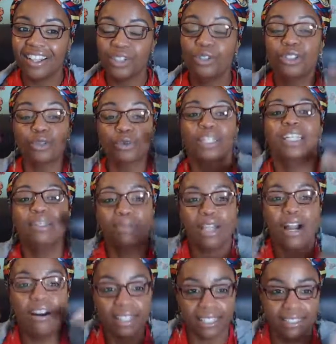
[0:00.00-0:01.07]
You just want to keep
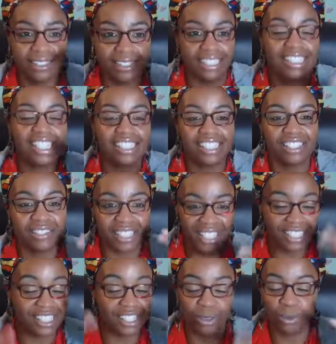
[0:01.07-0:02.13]
talking excessively.
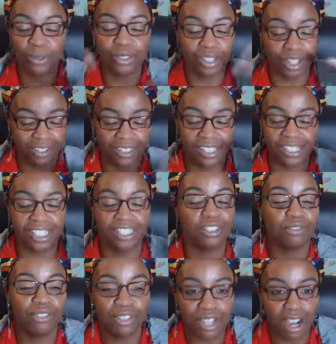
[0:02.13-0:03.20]
That's a throat chakra.
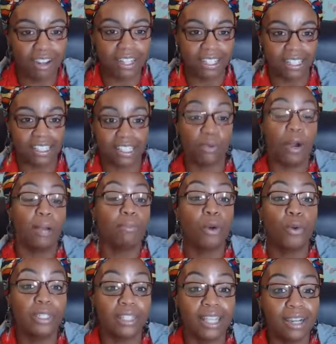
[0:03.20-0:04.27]
Excessive talking is like, well, I'm
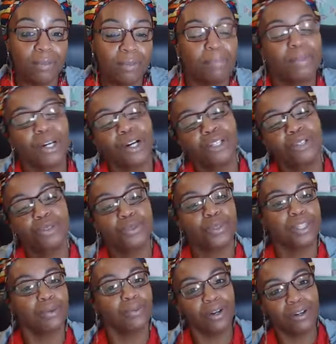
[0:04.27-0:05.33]
going to therapy, but are you
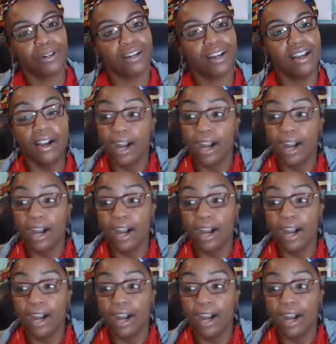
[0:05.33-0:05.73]
doing the work?